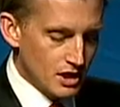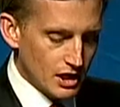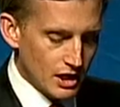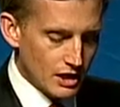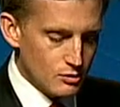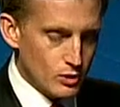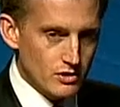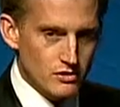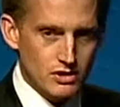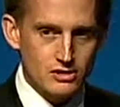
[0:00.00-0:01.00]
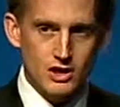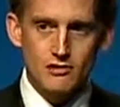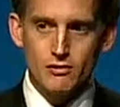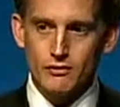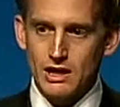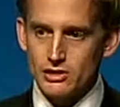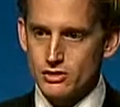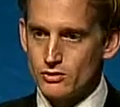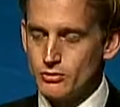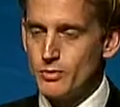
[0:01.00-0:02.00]
And one of the things I reflect
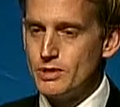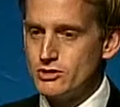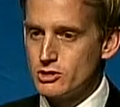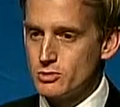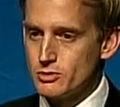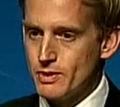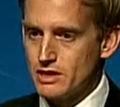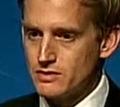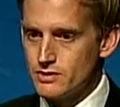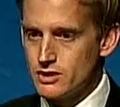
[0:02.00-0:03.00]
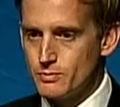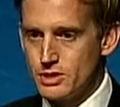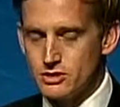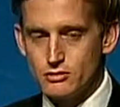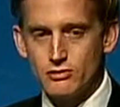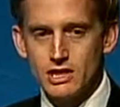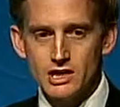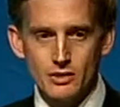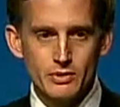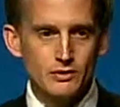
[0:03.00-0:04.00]
on from a business perspective is that business really
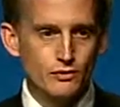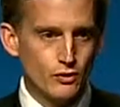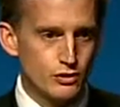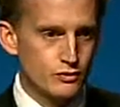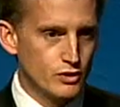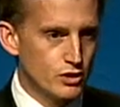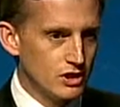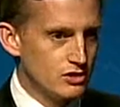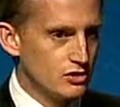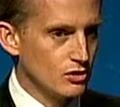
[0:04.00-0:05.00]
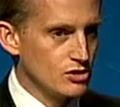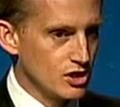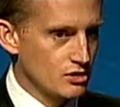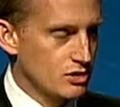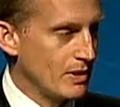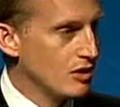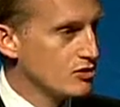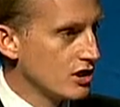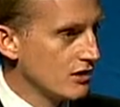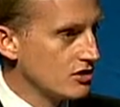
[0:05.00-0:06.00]
can be a force for good. It's not just about
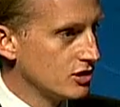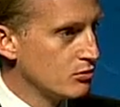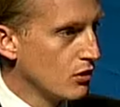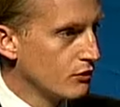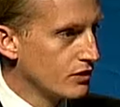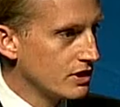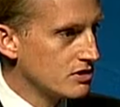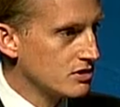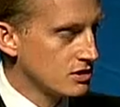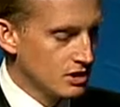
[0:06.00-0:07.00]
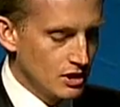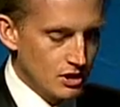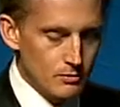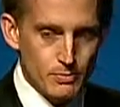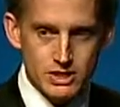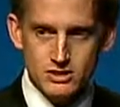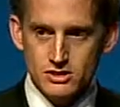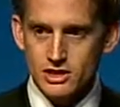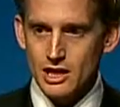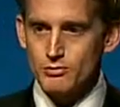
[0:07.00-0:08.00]
generating profits. Business
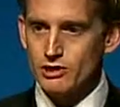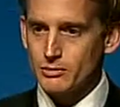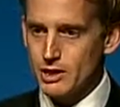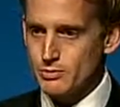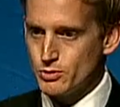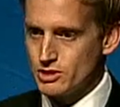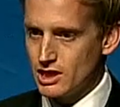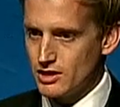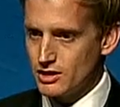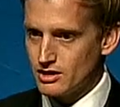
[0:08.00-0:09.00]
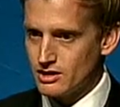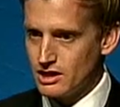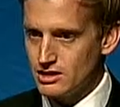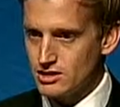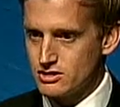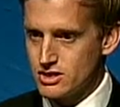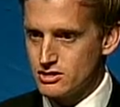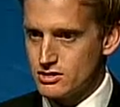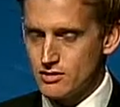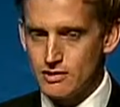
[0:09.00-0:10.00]
can bring people together. It doesn't
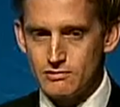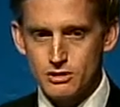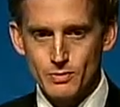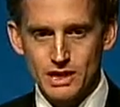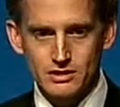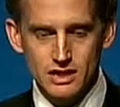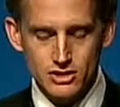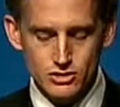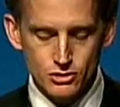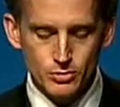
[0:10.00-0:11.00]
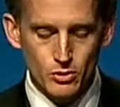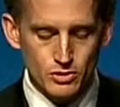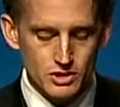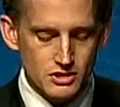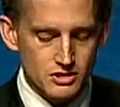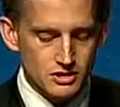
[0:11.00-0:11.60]
necessarily respect national borders.